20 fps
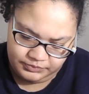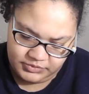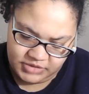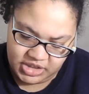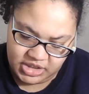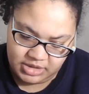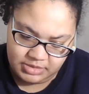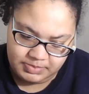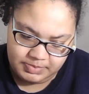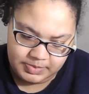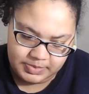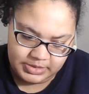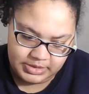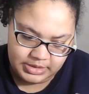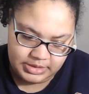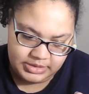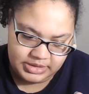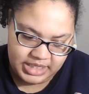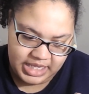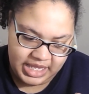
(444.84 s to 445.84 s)

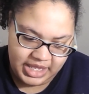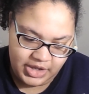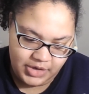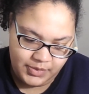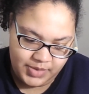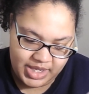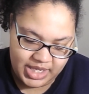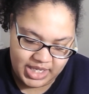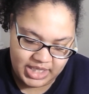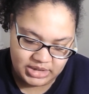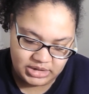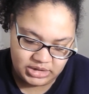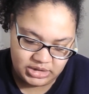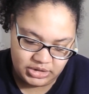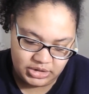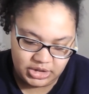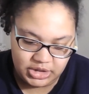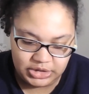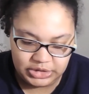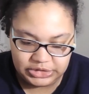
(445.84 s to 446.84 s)
AOA
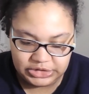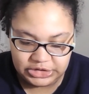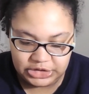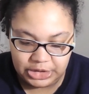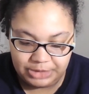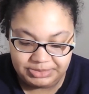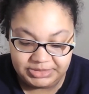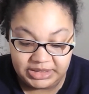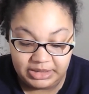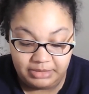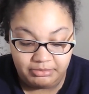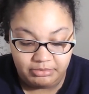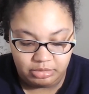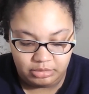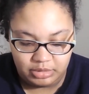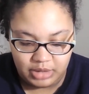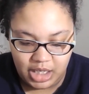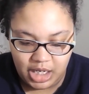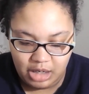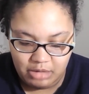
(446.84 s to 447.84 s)
Studio Sculpting
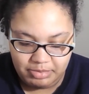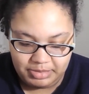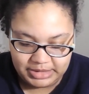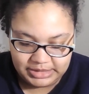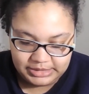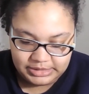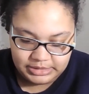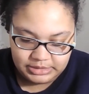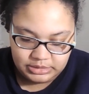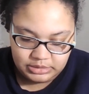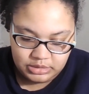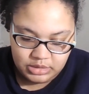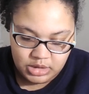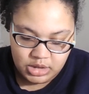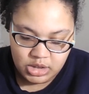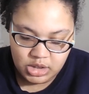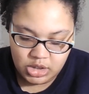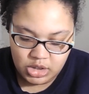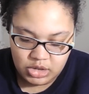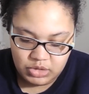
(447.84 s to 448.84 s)
Brow Pencil.
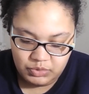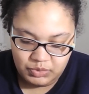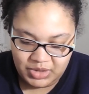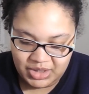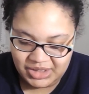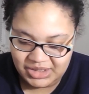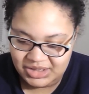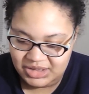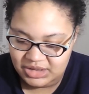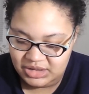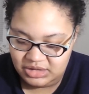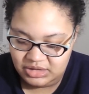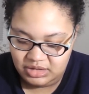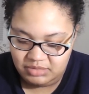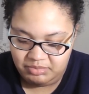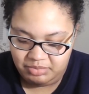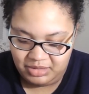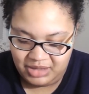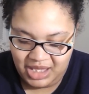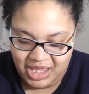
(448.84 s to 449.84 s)
Why does this
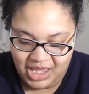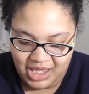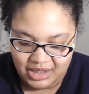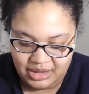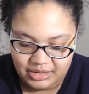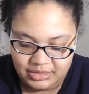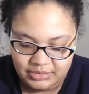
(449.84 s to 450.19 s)
look black?